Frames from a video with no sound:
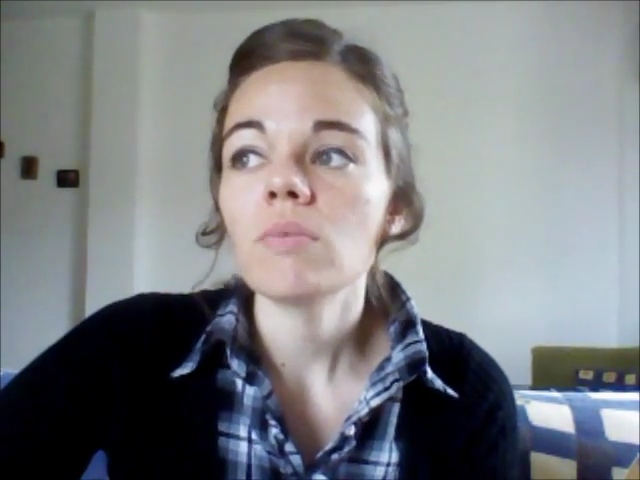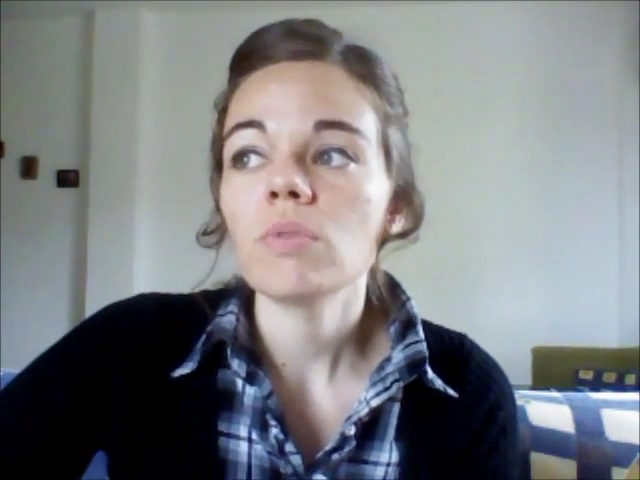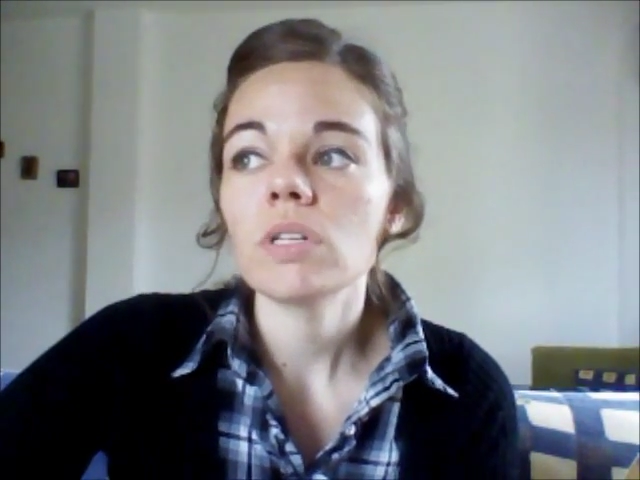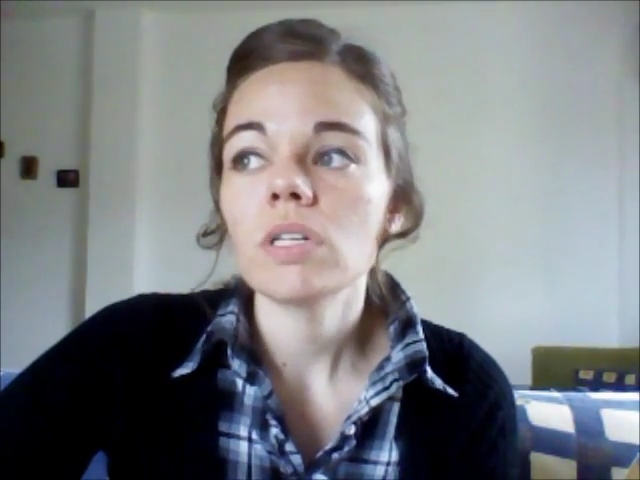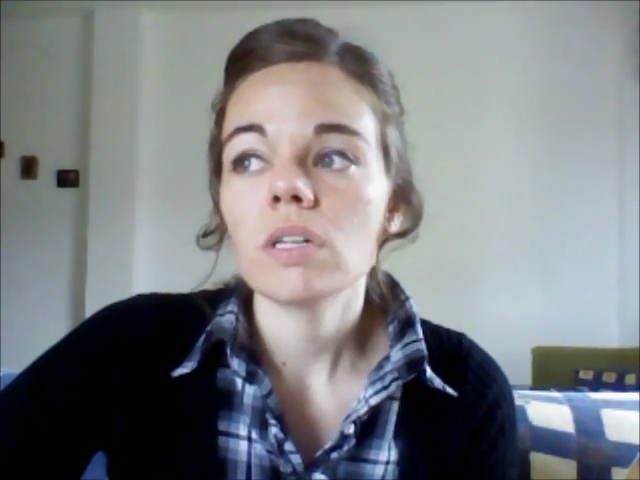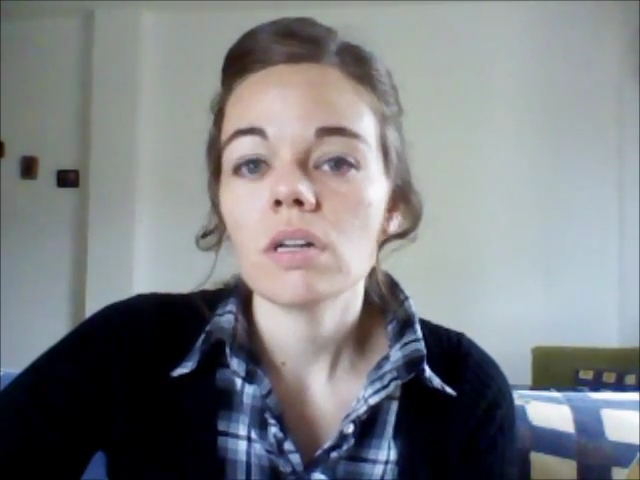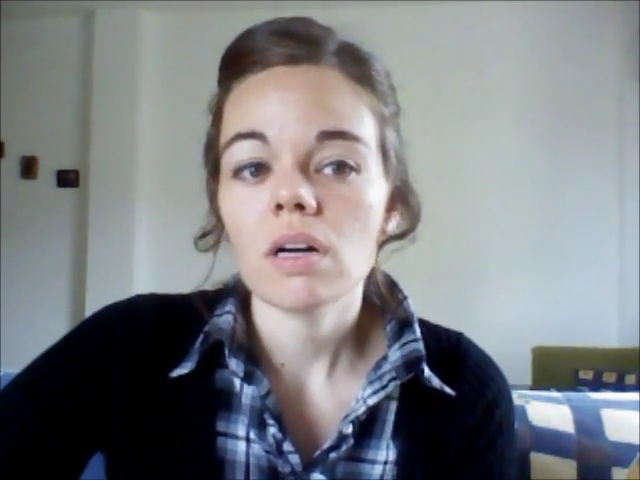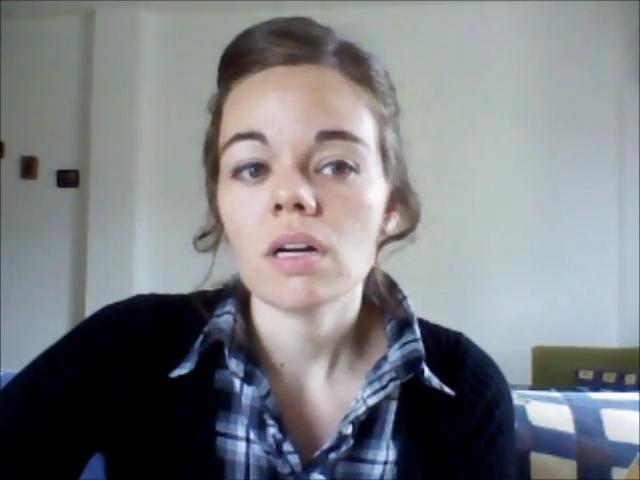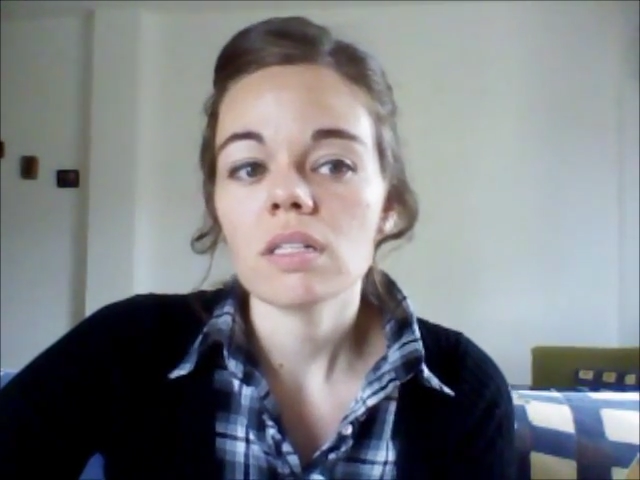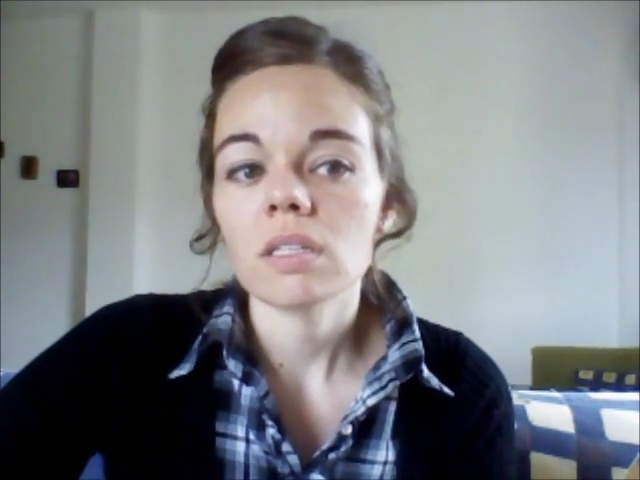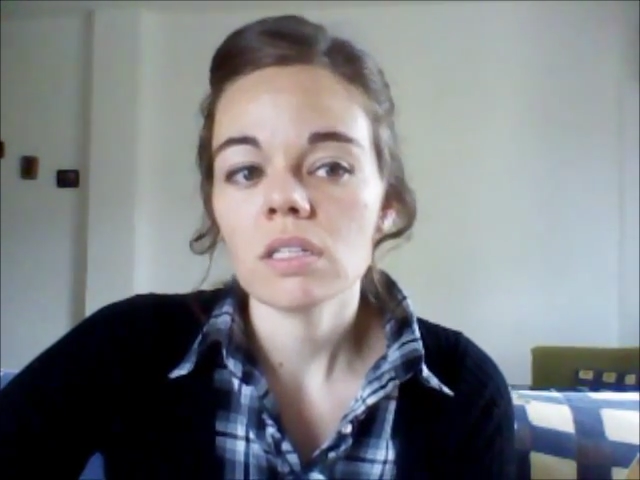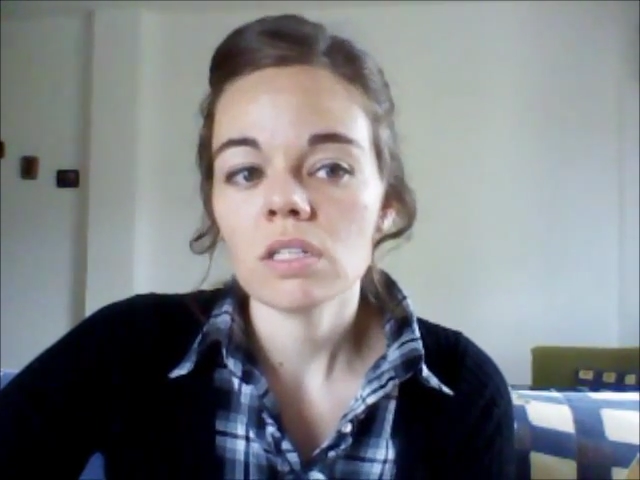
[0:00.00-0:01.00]
would
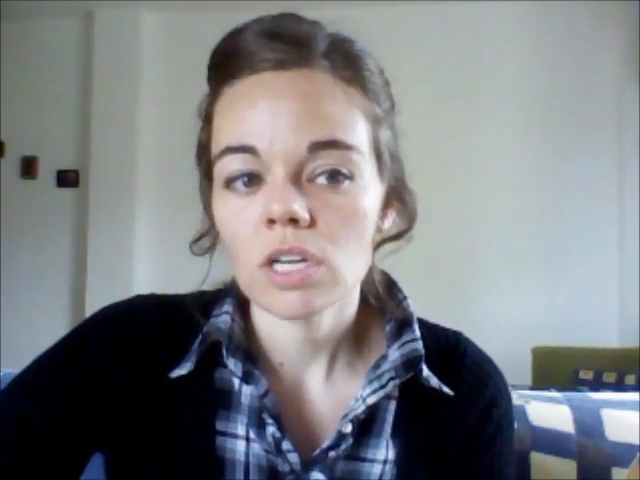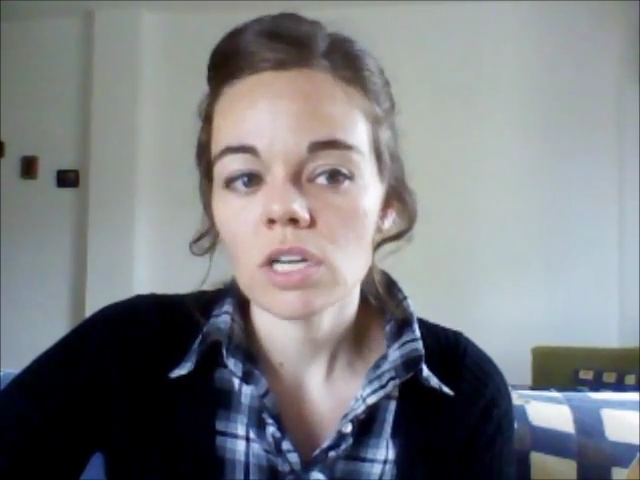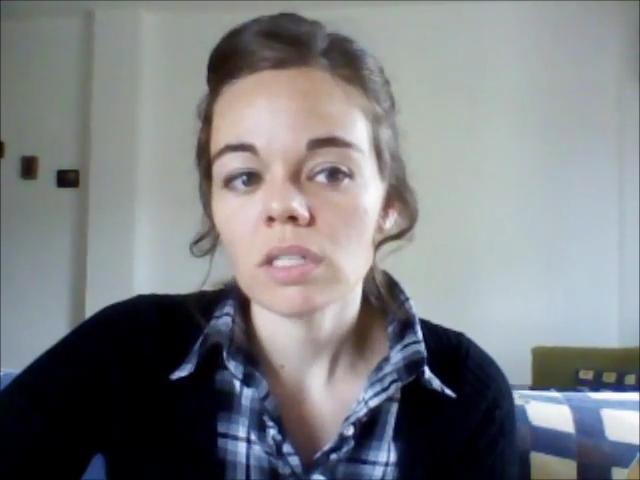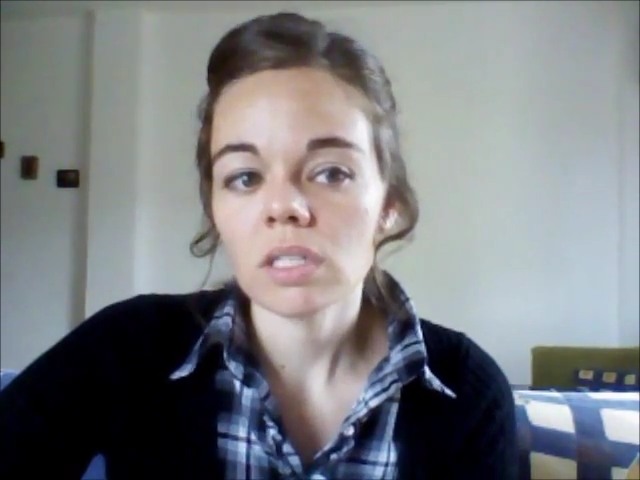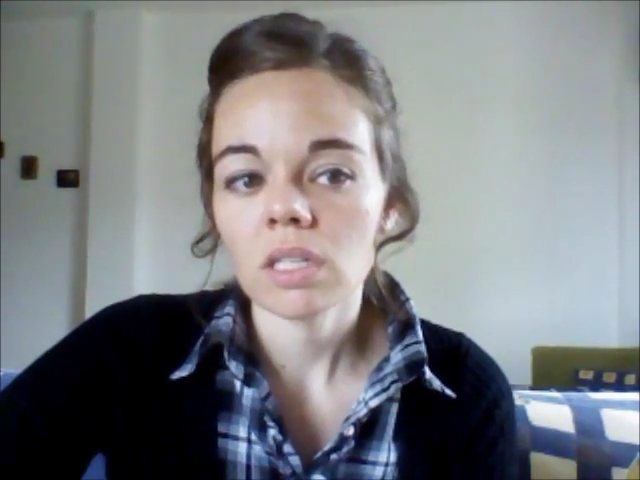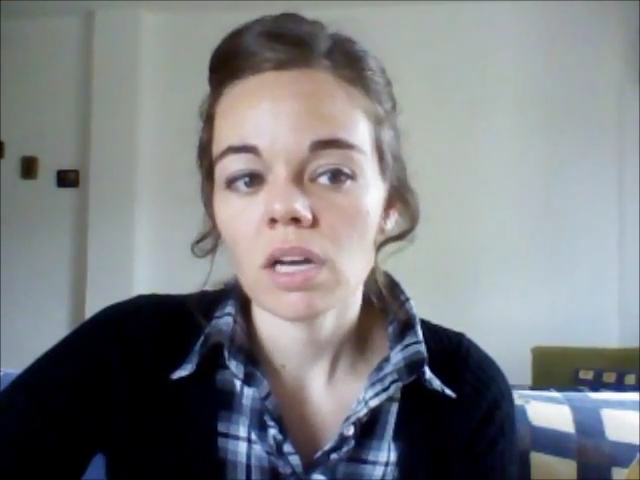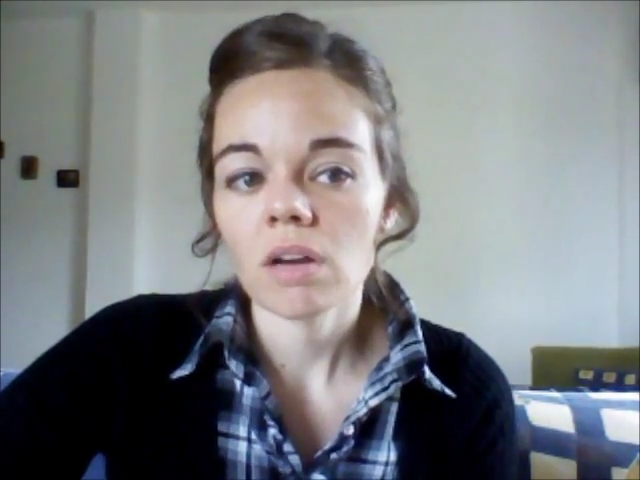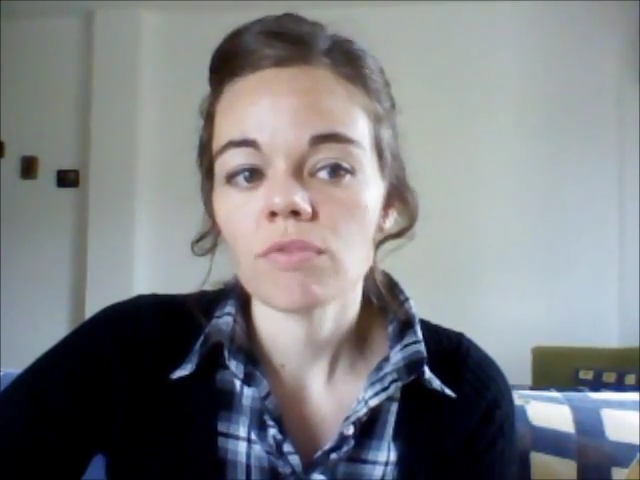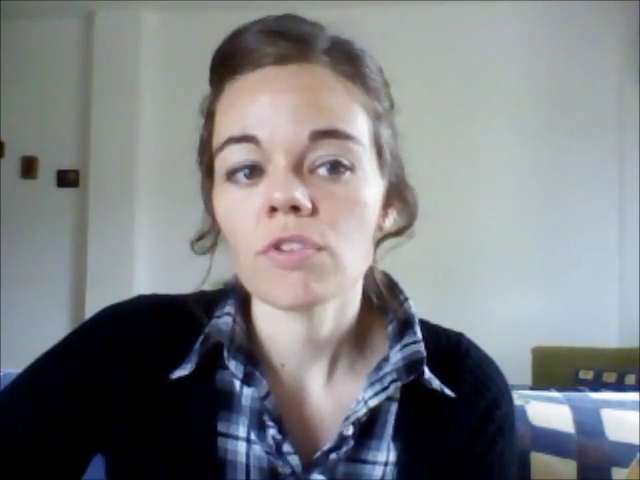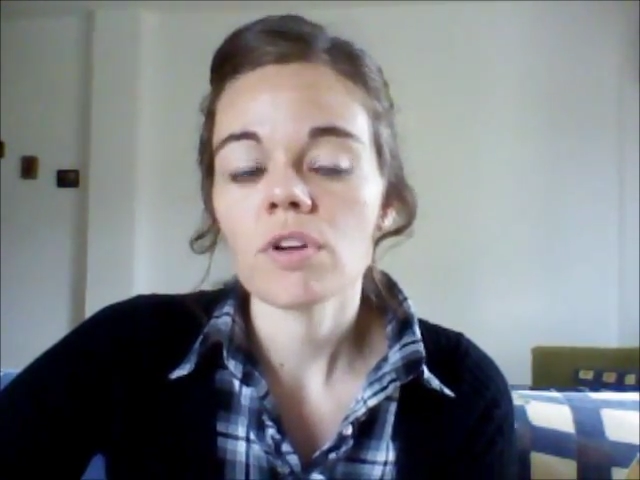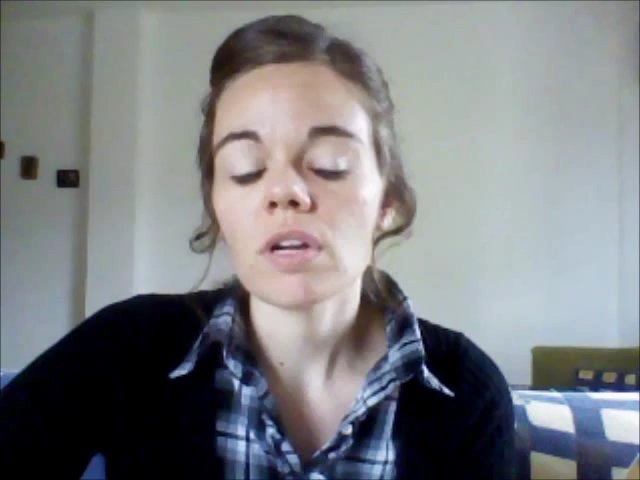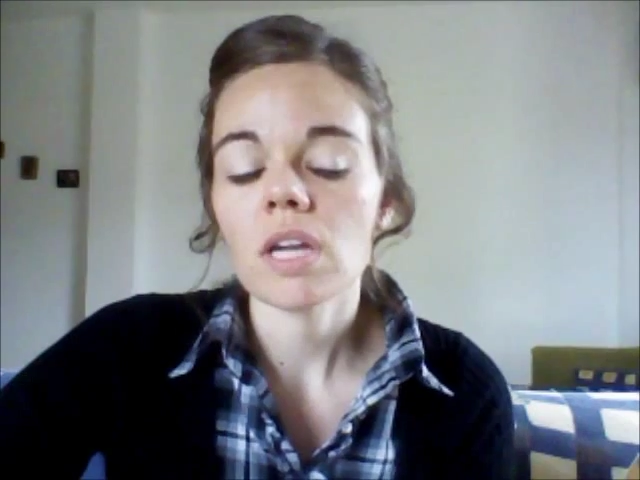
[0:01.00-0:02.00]
not suggest that
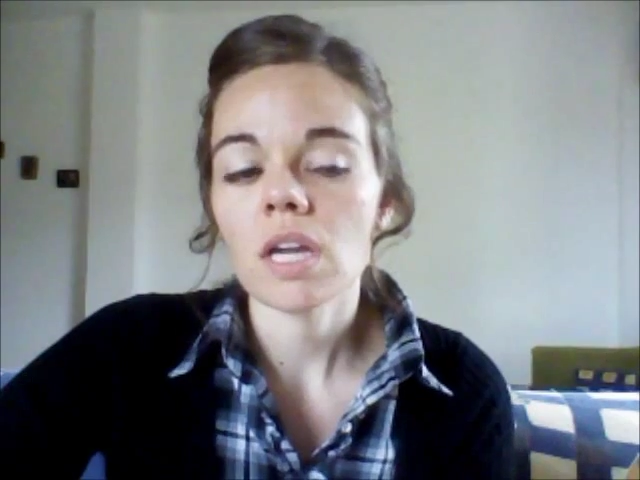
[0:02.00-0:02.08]
for